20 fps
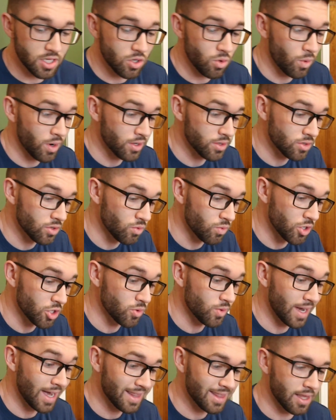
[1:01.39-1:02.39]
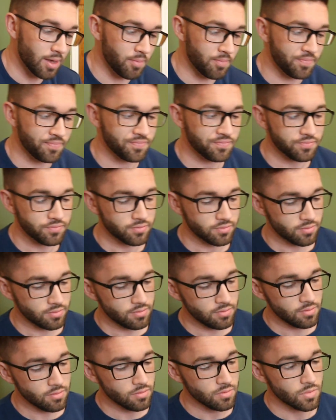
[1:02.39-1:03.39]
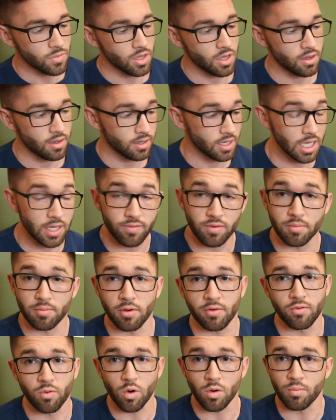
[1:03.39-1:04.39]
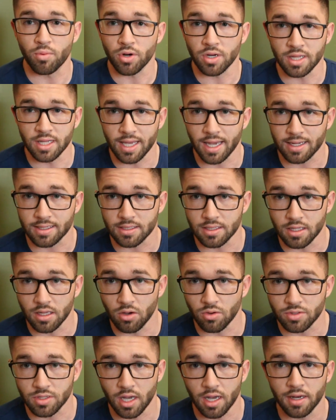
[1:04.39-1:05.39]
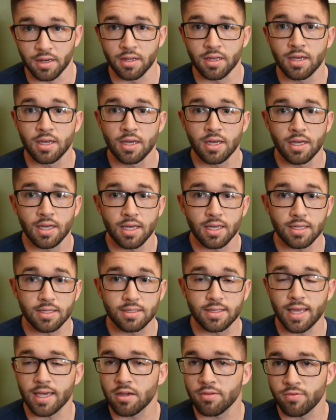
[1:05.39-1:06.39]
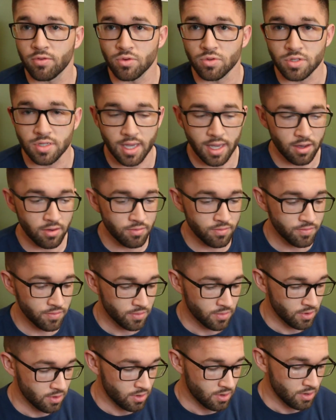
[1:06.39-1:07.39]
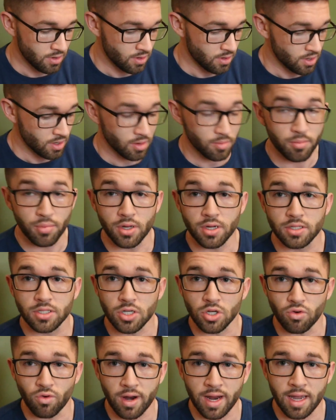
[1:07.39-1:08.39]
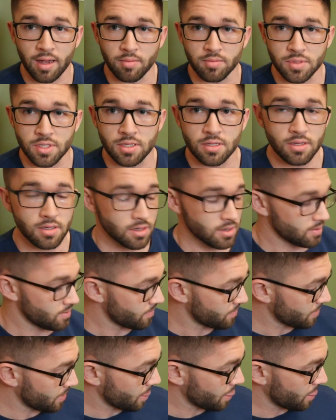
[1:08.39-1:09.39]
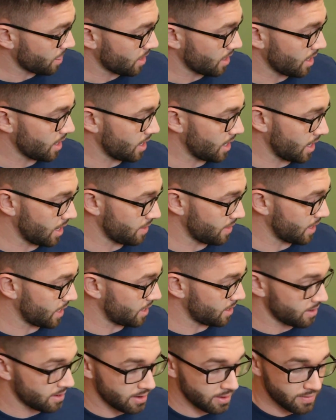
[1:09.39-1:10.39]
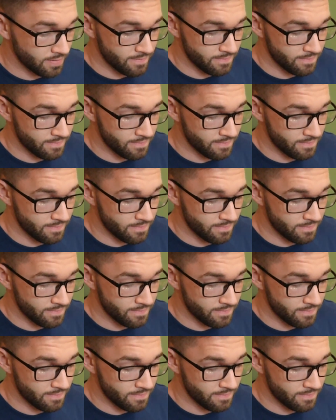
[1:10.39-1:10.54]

thing you want to do when you get them, even before putting the X and the O's on, is take a food scale, put it to grams, and then